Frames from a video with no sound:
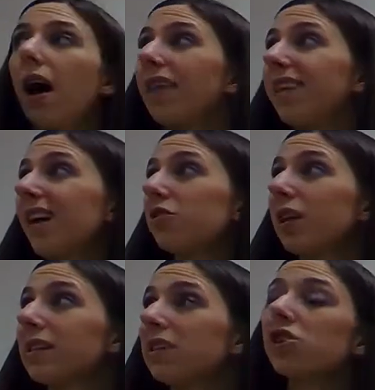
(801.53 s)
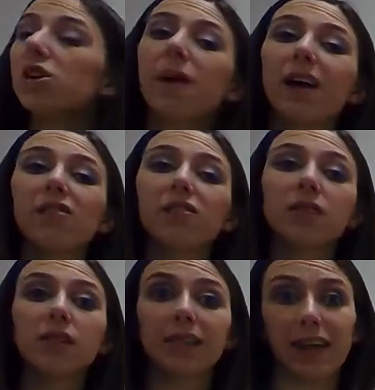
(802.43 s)
The transition
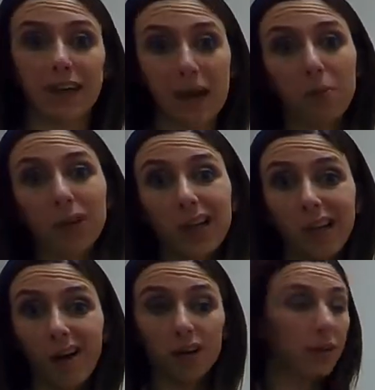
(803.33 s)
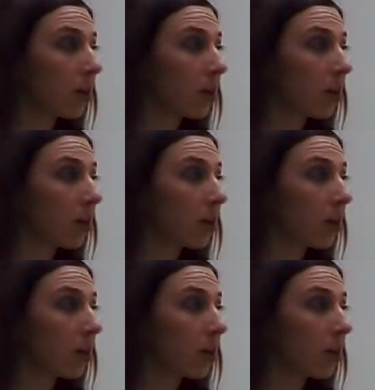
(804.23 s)
metals can get pretty long.